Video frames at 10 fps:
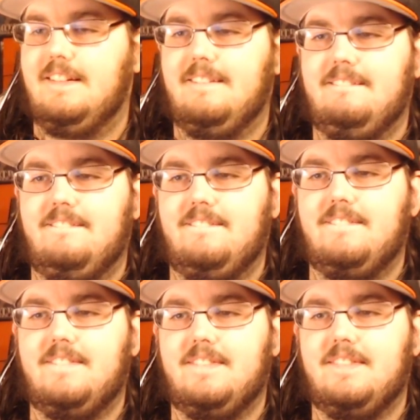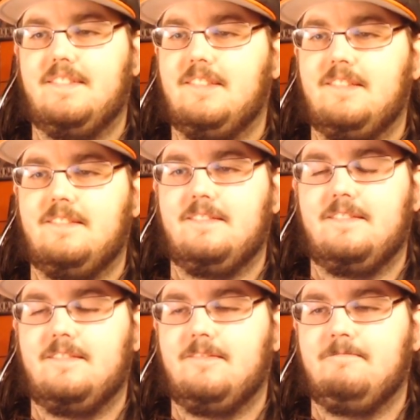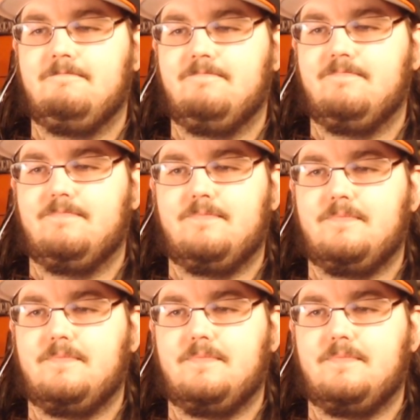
No one is speaking in this clip.